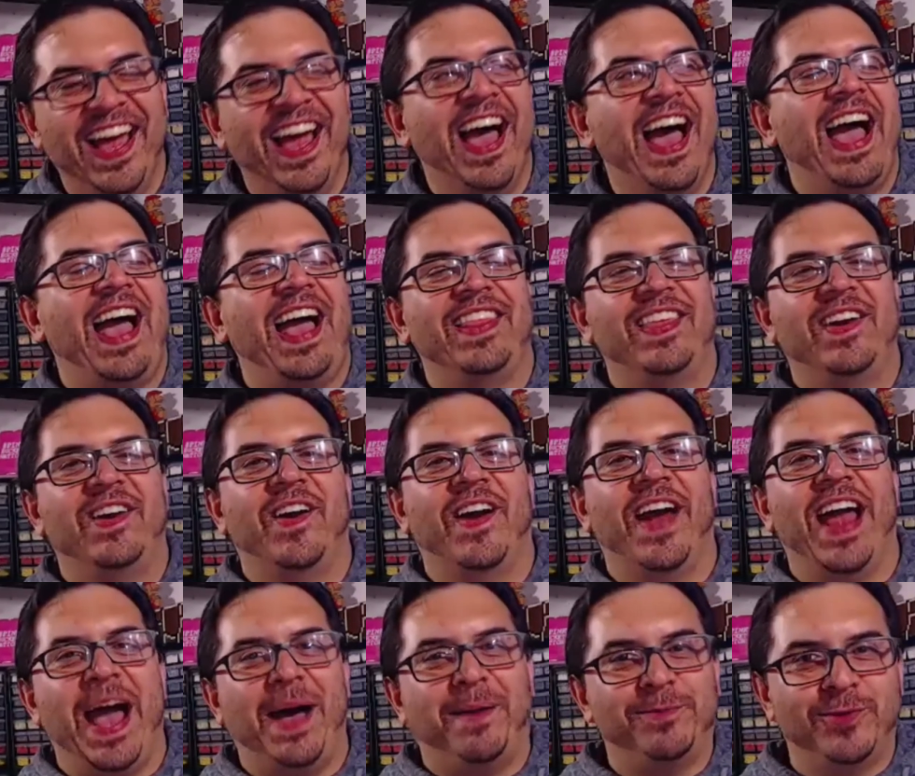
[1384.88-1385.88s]
There are
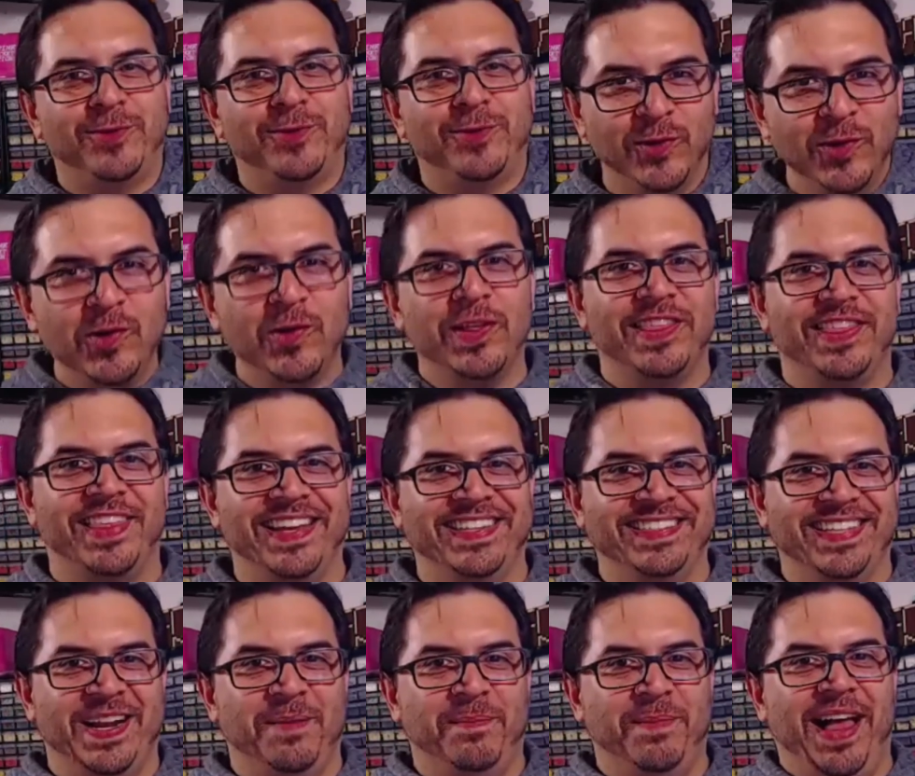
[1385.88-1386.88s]
absolutely things
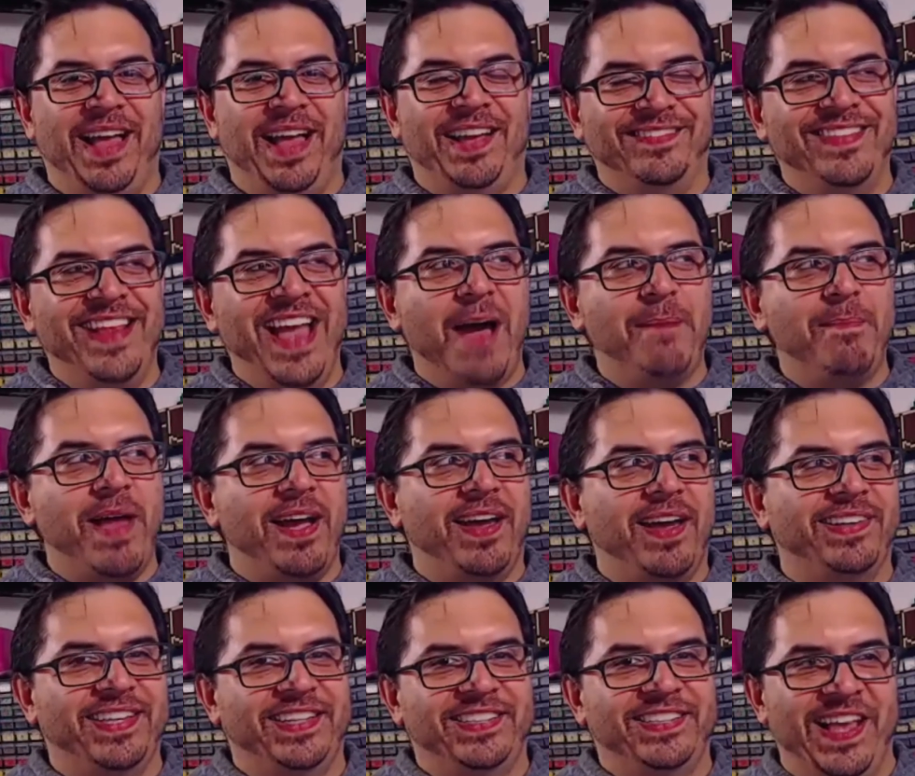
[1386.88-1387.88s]
that I'm like, nah, I'm not going
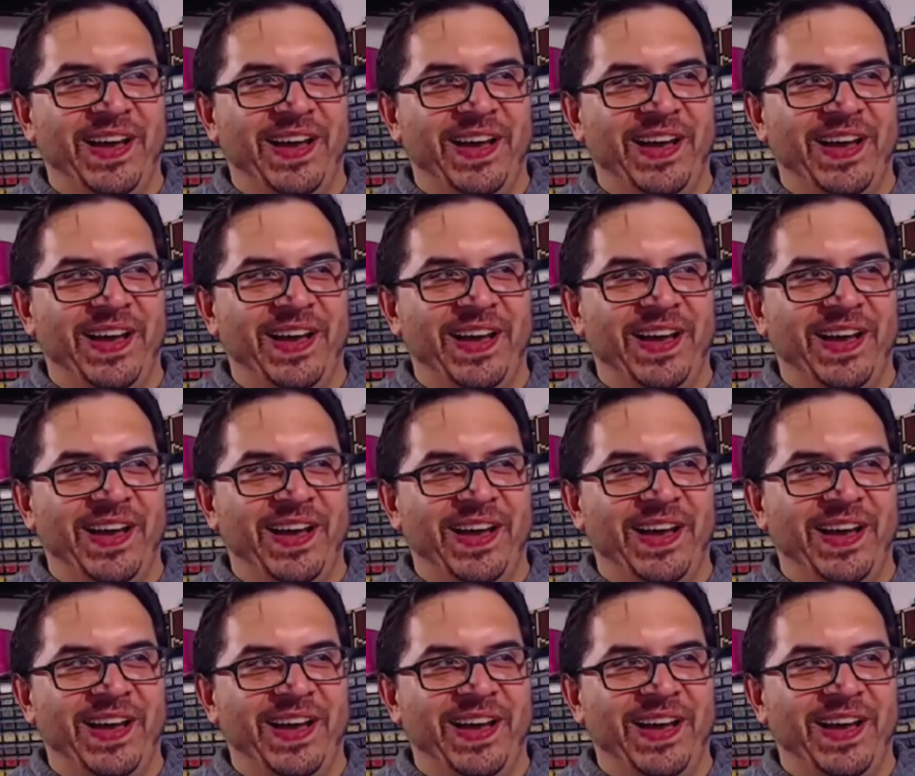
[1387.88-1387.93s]
to touch that